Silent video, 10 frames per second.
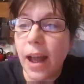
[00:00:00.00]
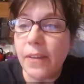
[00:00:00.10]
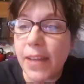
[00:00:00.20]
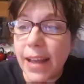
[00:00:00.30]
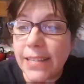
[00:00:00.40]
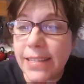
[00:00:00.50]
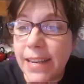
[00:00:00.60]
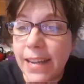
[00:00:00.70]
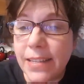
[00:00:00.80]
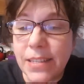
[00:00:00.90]
I've got
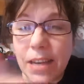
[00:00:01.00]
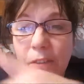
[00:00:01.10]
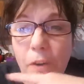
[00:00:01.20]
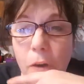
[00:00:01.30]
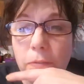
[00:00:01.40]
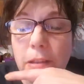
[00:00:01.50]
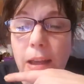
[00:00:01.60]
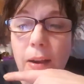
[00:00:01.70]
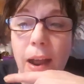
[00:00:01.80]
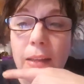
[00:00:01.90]
ziti and stuff over
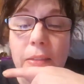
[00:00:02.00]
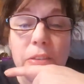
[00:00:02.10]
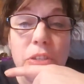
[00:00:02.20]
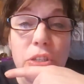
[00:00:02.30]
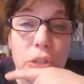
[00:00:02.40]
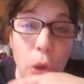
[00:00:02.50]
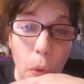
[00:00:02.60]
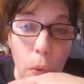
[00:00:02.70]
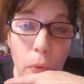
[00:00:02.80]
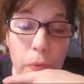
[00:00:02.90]
there on the
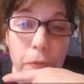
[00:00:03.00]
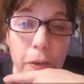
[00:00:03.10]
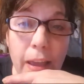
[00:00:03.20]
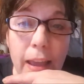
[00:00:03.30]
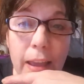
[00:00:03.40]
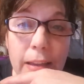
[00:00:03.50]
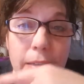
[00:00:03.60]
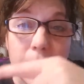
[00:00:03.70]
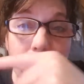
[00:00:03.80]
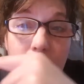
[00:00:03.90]
stove and